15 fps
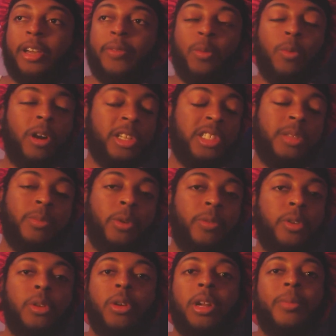If you watch the
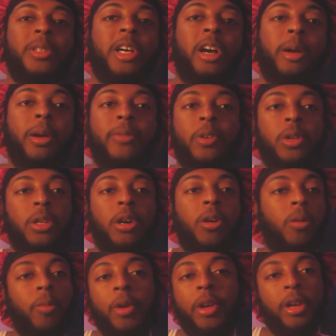movie, you know what I'm talking about. If you
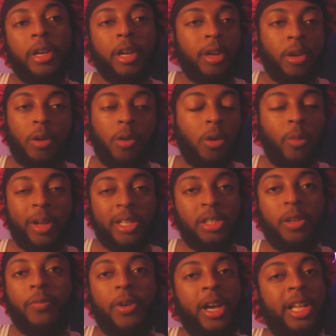don't go waste
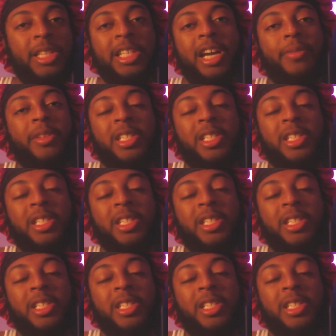your fucking time.